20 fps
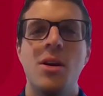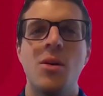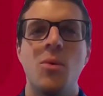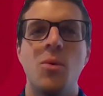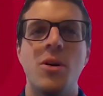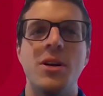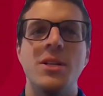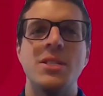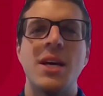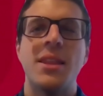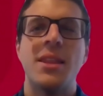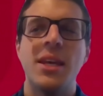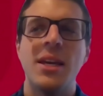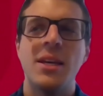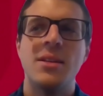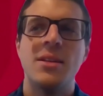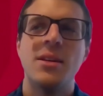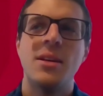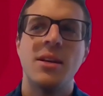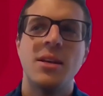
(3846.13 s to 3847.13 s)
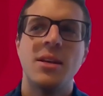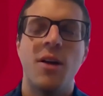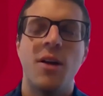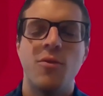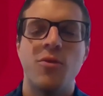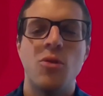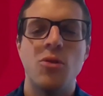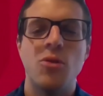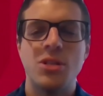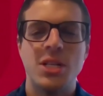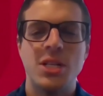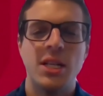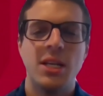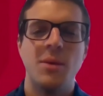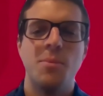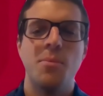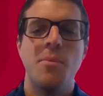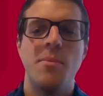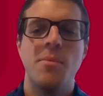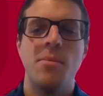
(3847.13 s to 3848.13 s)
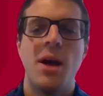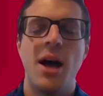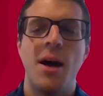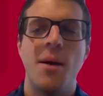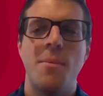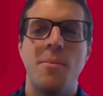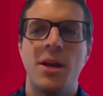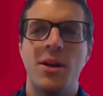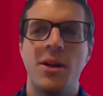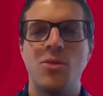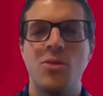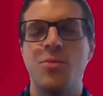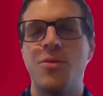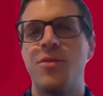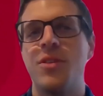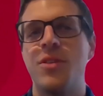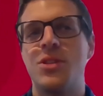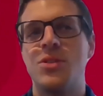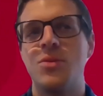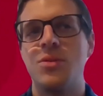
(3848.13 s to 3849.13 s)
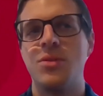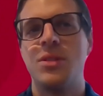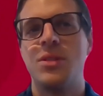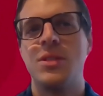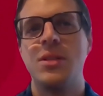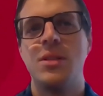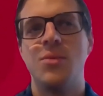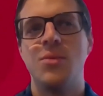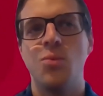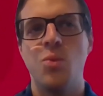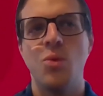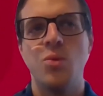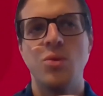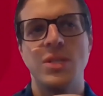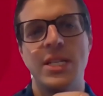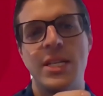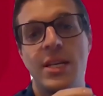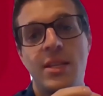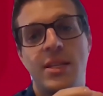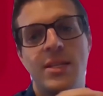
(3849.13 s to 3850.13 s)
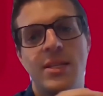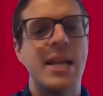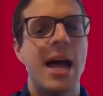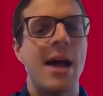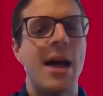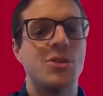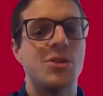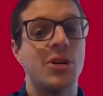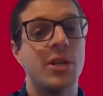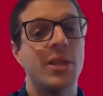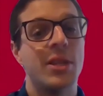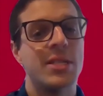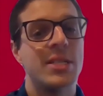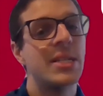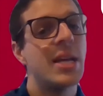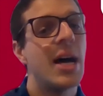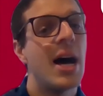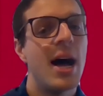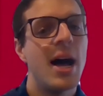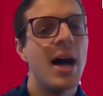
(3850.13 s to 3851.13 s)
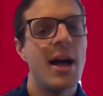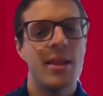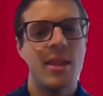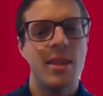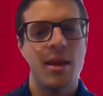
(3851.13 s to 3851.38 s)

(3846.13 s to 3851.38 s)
Whereas I think, unfortunately, medical professionals will see the snapshot at the start.